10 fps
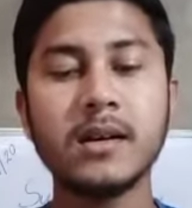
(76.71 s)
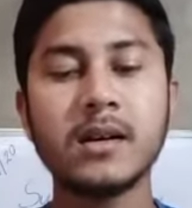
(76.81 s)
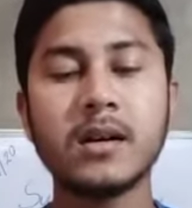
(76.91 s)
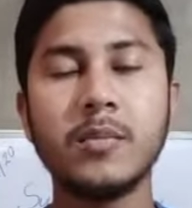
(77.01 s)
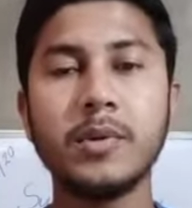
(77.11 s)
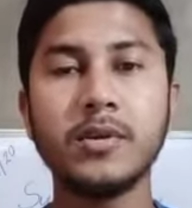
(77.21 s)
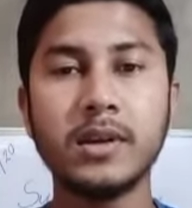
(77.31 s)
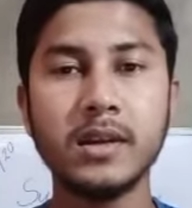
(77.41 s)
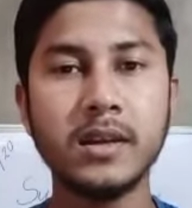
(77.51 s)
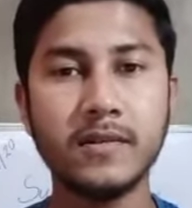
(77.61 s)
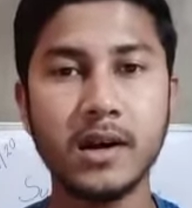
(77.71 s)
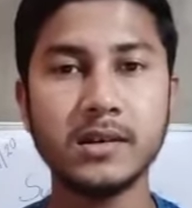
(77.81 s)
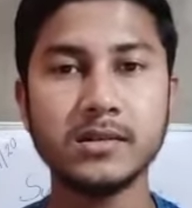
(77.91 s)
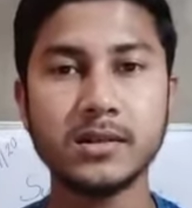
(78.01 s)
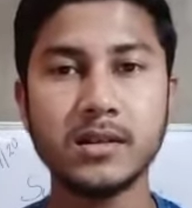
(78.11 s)
computing
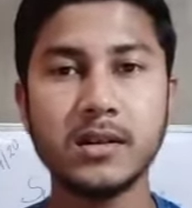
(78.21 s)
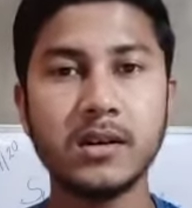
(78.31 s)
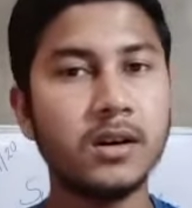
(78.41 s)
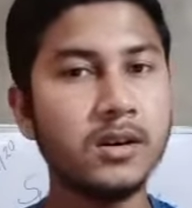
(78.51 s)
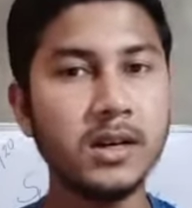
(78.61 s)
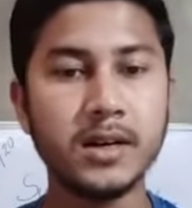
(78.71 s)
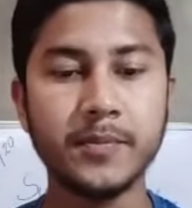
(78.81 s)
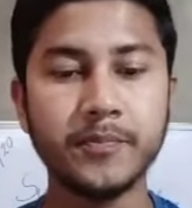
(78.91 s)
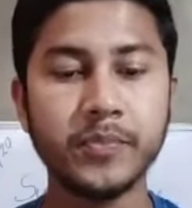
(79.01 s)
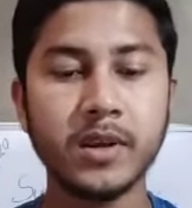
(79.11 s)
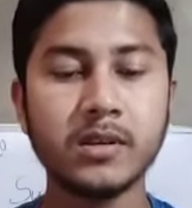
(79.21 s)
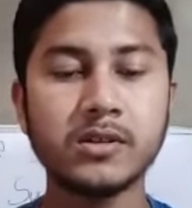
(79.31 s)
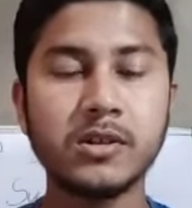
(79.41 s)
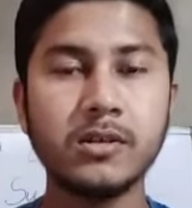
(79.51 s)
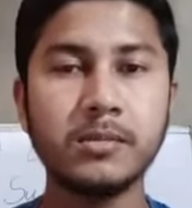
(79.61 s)
device. Okay.
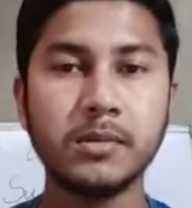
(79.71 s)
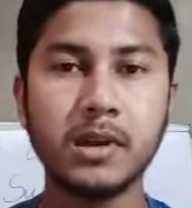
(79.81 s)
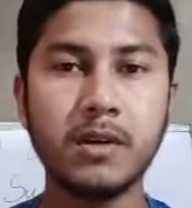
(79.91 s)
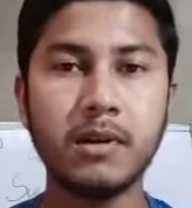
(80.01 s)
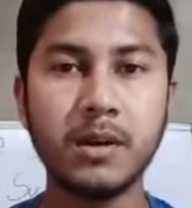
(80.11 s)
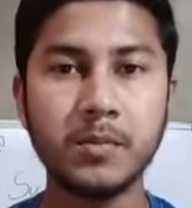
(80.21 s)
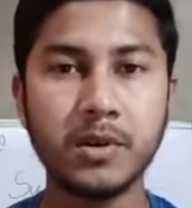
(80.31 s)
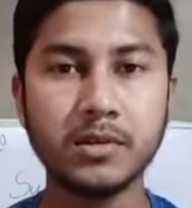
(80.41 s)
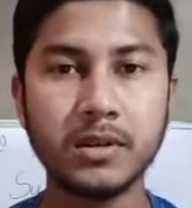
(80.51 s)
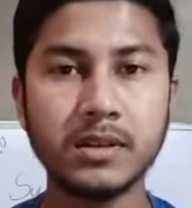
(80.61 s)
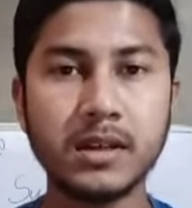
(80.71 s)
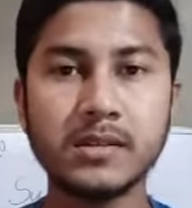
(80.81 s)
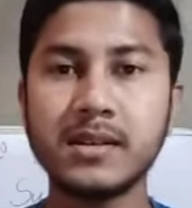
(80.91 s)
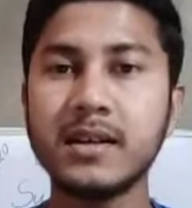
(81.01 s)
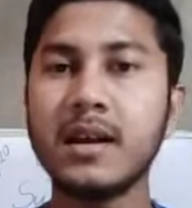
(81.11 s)
So now I am going to
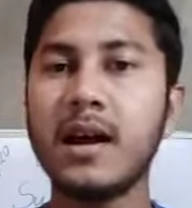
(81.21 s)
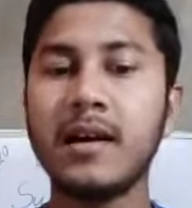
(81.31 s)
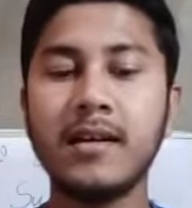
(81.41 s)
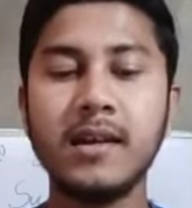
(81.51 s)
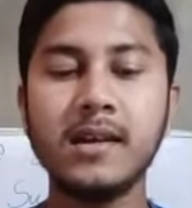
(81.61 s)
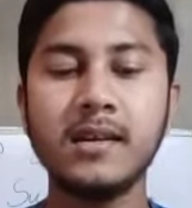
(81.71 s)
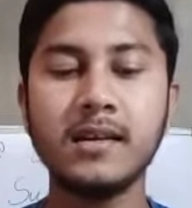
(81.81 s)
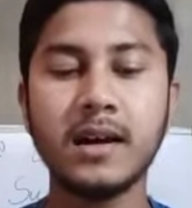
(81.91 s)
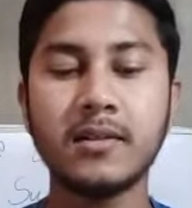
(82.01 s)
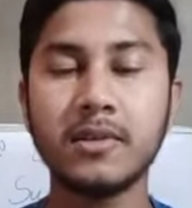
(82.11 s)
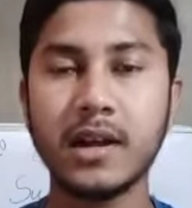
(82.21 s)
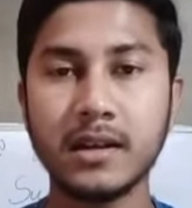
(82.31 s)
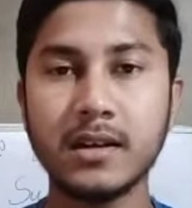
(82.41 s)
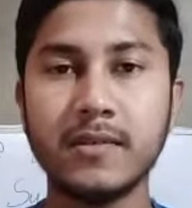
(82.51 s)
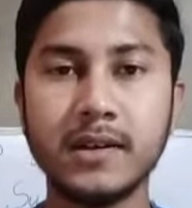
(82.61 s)
discuss that early
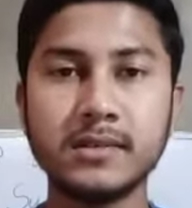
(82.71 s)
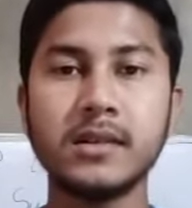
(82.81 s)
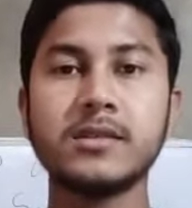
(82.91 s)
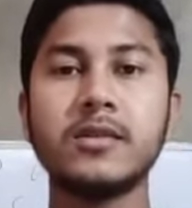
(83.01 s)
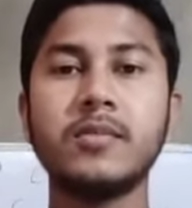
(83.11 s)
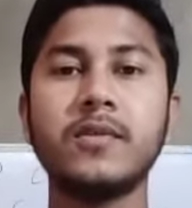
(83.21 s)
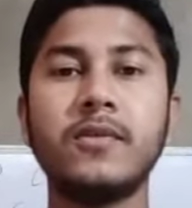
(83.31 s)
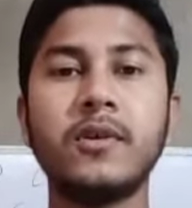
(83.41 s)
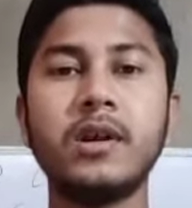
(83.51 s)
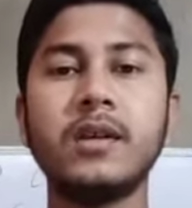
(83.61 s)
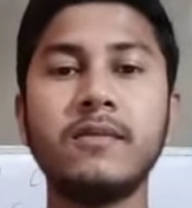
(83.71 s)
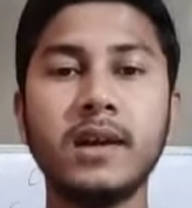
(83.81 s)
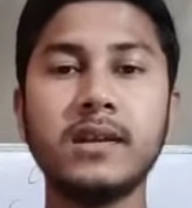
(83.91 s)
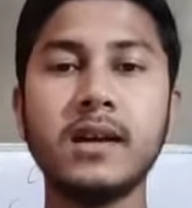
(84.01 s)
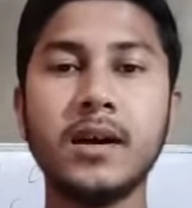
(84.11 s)
calculating devices. So before
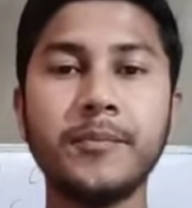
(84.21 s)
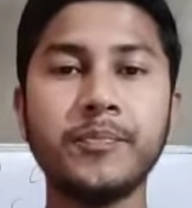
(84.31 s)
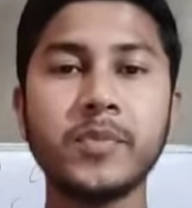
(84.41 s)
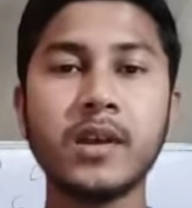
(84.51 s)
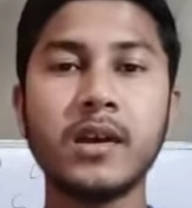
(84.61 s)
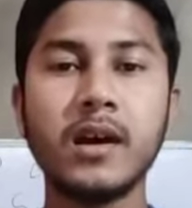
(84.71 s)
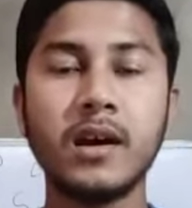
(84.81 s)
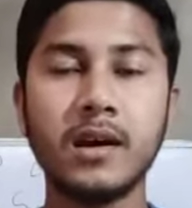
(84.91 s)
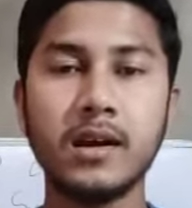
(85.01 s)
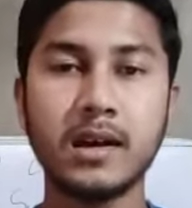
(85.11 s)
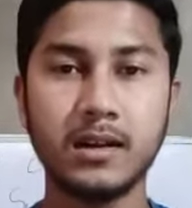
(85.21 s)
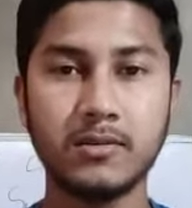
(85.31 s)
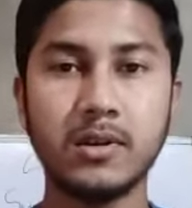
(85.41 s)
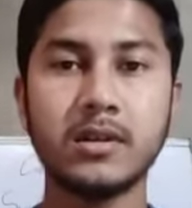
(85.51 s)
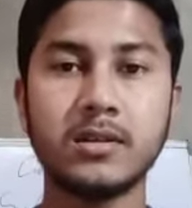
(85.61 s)
invent the
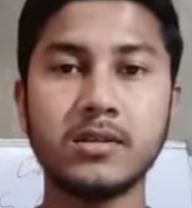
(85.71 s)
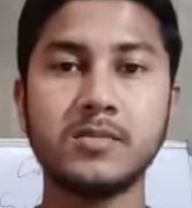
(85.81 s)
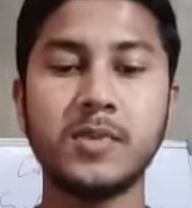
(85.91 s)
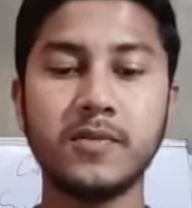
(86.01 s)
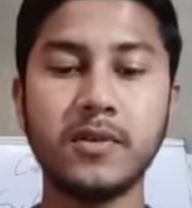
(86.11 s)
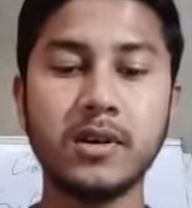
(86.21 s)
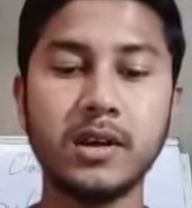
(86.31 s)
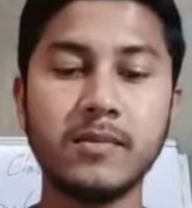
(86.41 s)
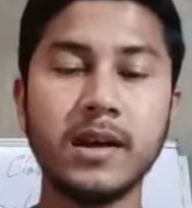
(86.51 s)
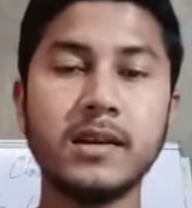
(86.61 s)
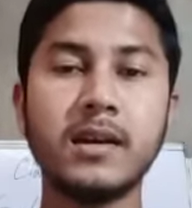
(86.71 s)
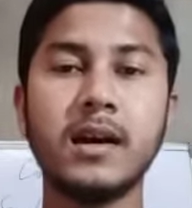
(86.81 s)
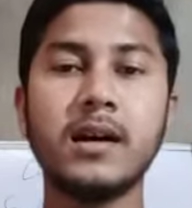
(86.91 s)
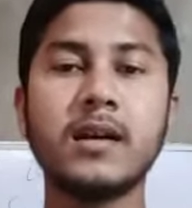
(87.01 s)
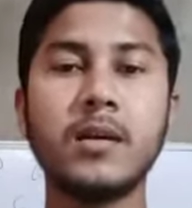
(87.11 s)
calculators, before invent
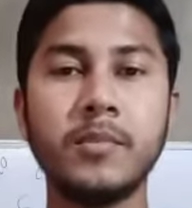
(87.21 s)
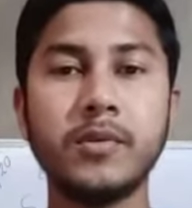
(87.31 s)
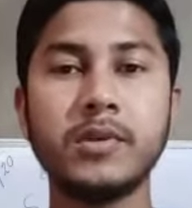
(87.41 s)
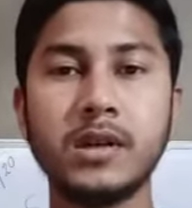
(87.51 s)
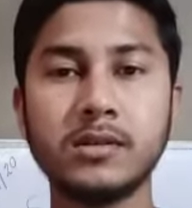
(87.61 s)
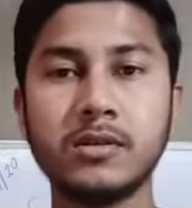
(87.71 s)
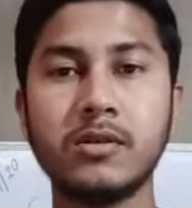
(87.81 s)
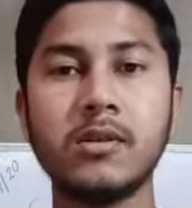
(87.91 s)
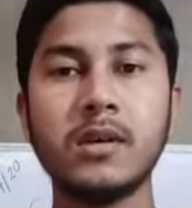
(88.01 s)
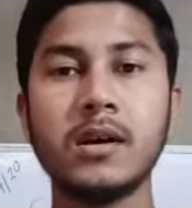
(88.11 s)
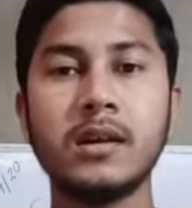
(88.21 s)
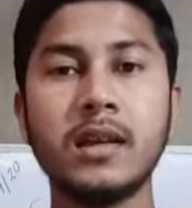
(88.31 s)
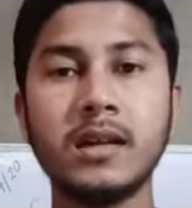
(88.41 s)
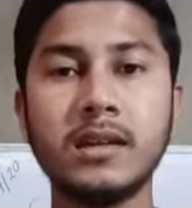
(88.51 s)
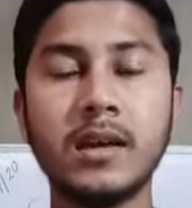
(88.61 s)
the computer, so
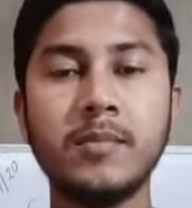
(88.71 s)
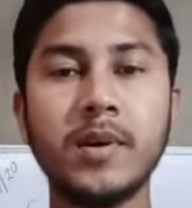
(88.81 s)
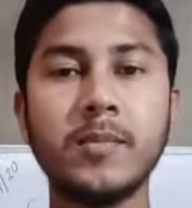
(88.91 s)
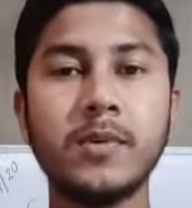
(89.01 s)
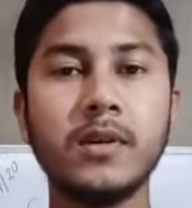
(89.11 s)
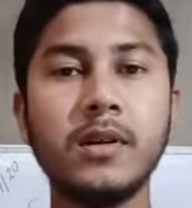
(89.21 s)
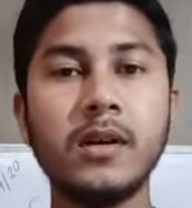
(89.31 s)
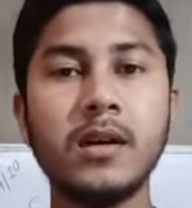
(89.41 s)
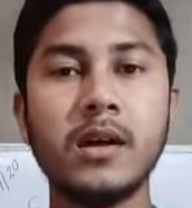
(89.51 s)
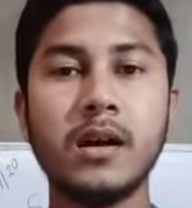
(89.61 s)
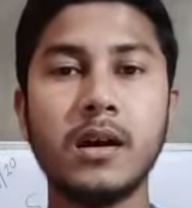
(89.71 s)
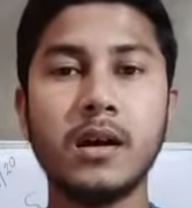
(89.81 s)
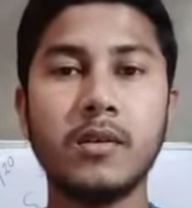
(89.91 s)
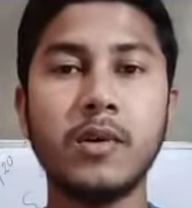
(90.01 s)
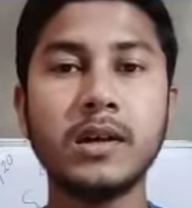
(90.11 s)
that time people
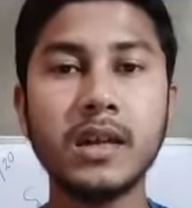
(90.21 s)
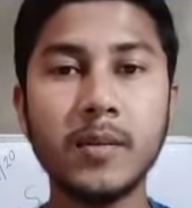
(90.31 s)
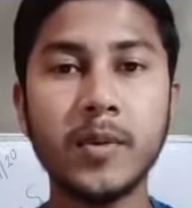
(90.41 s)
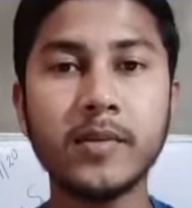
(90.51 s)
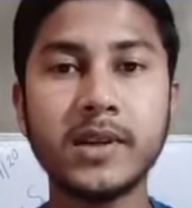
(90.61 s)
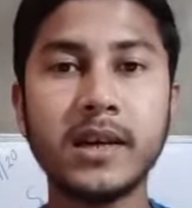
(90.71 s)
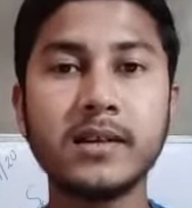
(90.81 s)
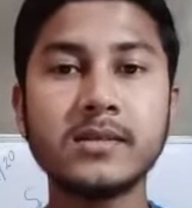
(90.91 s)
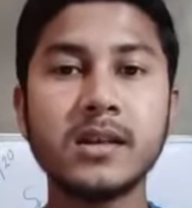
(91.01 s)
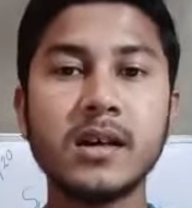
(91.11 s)
what type of things